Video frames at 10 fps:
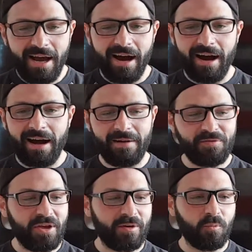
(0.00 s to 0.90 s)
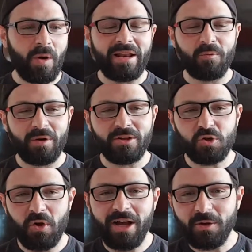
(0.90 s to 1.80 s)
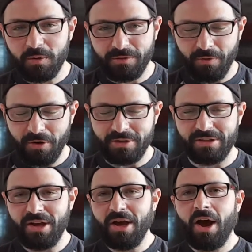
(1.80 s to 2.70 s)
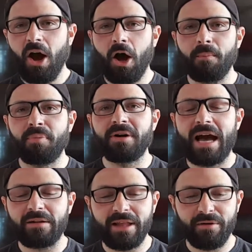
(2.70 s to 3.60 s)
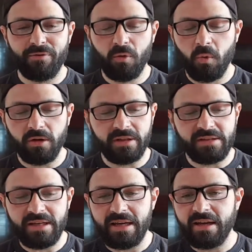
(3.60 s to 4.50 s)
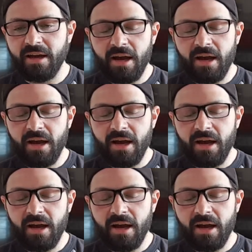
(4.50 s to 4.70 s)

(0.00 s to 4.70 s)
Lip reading: When the trailer was first put out there for the world to see,